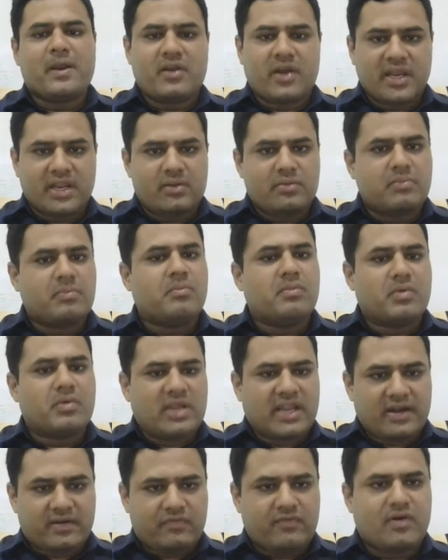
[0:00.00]
Drink
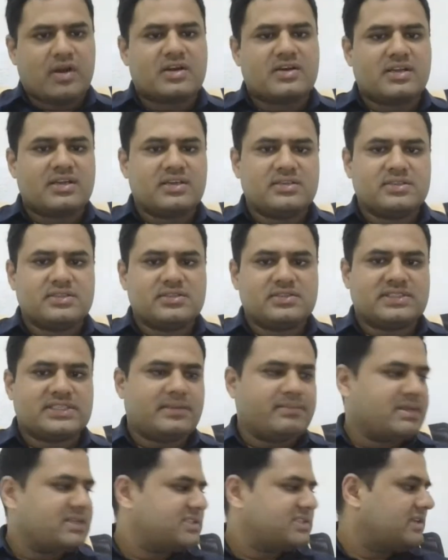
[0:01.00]
enough water. You
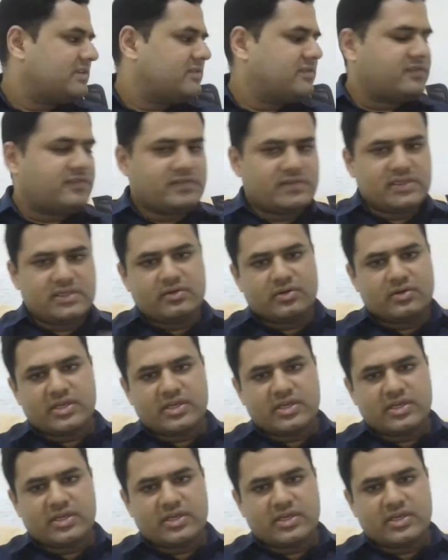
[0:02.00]
see myself,